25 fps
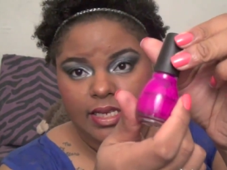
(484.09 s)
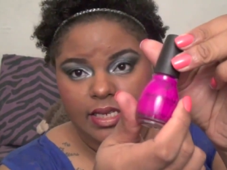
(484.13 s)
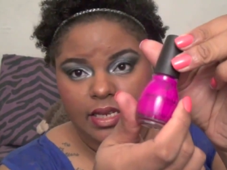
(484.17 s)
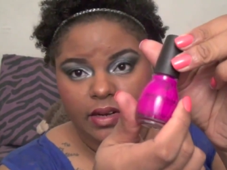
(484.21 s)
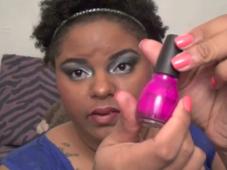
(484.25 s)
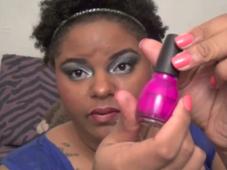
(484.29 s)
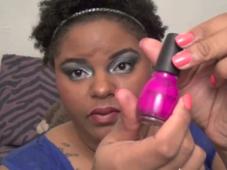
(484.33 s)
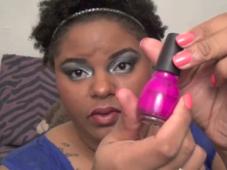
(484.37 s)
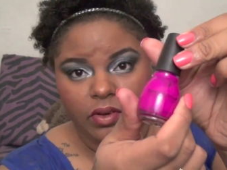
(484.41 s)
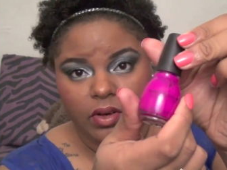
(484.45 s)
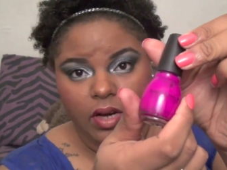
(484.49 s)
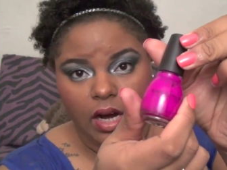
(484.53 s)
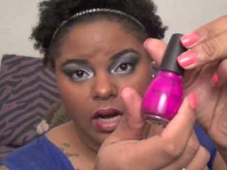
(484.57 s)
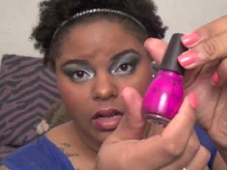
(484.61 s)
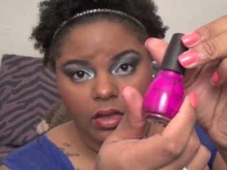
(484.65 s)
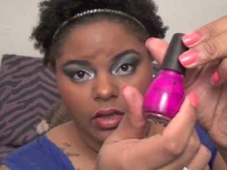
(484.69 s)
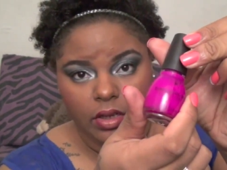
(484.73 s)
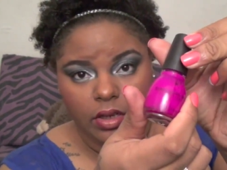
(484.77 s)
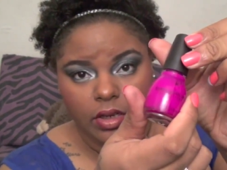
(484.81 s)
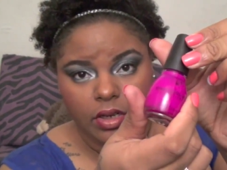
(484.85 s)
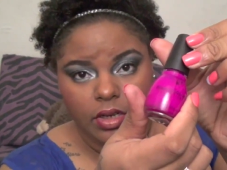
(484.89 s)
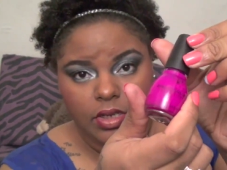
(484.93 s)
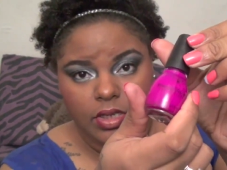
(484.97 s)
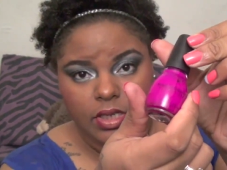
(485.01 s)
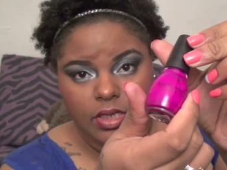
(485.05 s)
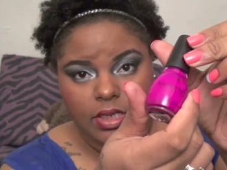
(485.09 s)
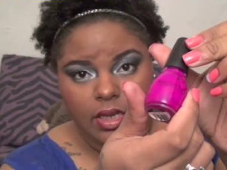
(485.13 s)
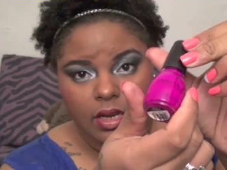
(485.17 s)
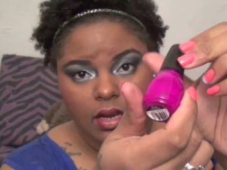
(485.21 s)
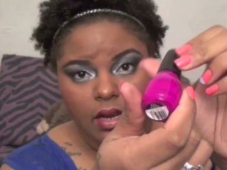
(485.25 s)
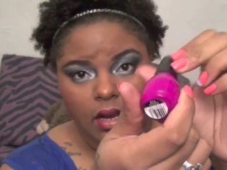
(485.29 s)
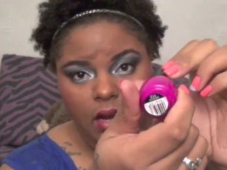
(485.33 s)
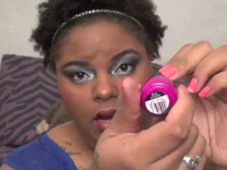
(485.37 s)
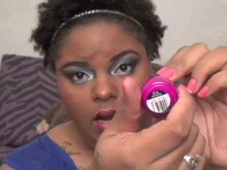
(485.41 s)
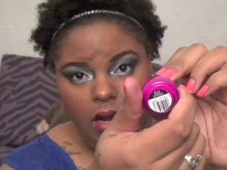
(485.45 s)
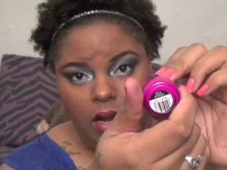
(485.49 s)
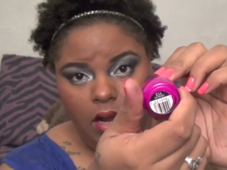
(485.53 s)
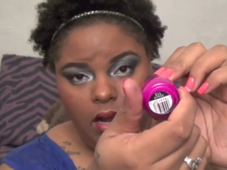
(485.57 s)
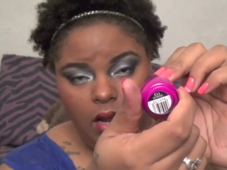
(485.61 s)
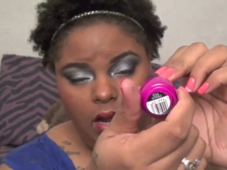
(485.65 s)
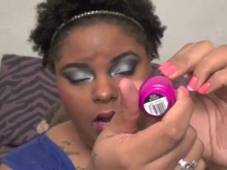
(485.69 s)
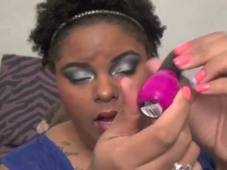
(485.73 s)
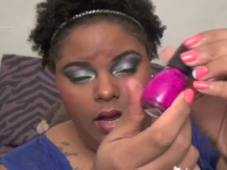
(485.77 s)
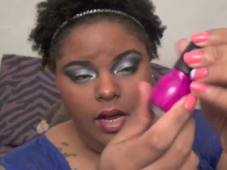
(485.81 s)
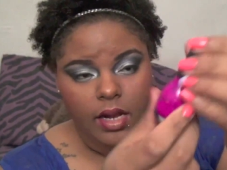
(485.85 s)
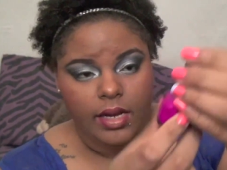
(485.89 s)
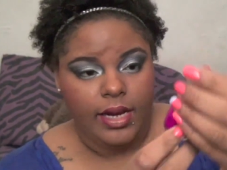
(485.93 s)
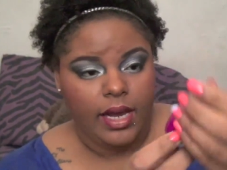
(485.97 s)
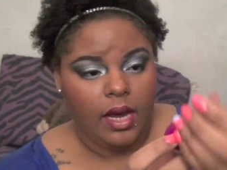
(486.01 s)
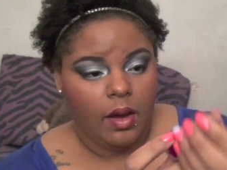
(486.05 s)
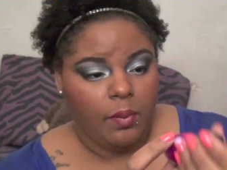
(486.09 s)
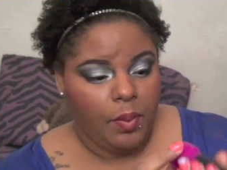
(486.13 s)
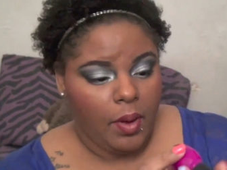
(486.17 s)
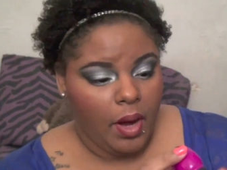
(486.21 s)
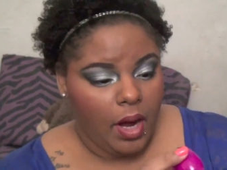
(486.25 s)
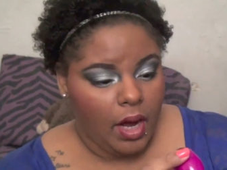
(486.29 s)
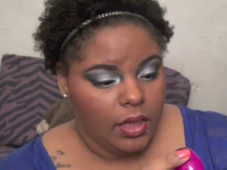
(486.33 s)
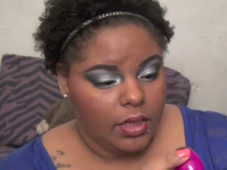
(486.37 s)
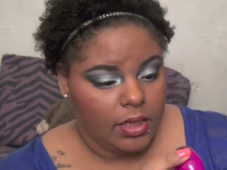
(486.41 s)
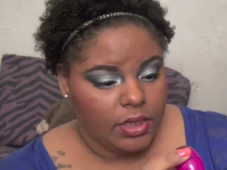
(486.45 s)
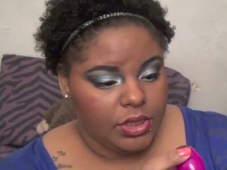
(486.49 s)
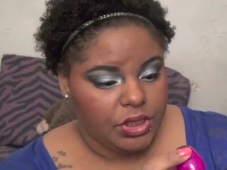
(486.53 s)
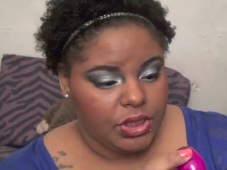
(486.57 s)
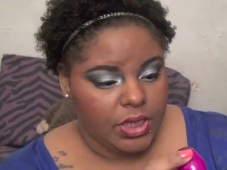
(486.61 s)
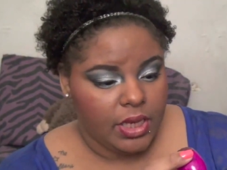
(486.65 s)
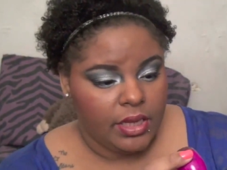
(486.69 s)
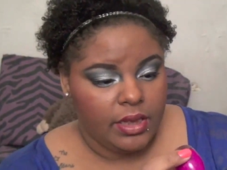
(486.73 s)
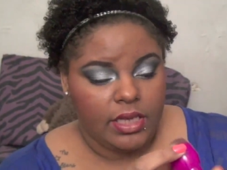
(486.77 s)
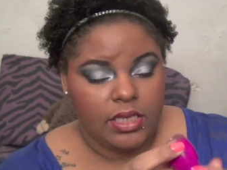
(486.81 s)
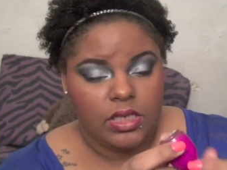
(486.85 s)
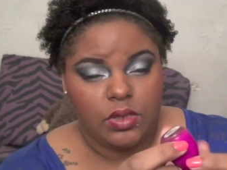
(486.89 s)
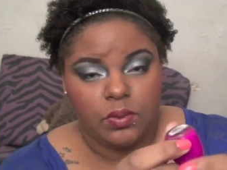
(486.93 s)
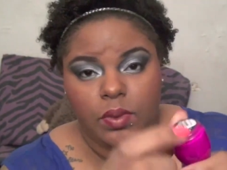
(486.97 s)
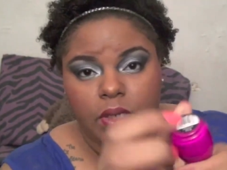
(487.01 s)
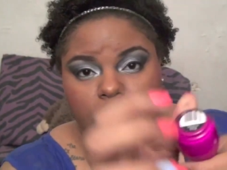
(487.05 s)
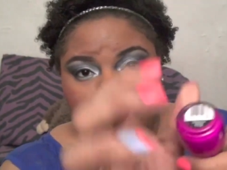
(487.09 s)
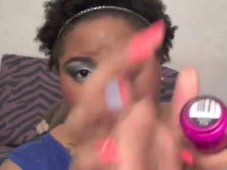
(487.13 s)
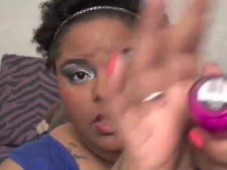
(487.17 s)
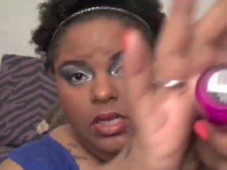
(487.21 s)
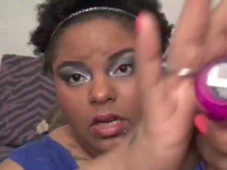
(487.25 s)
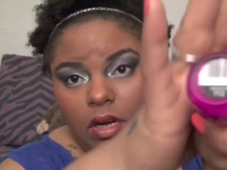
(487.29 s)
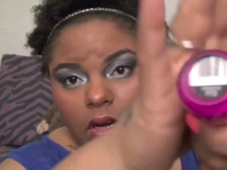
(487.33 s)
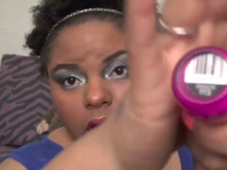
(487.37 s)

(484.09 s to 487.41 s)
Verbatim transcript: Sinful Colors nail polish and this one is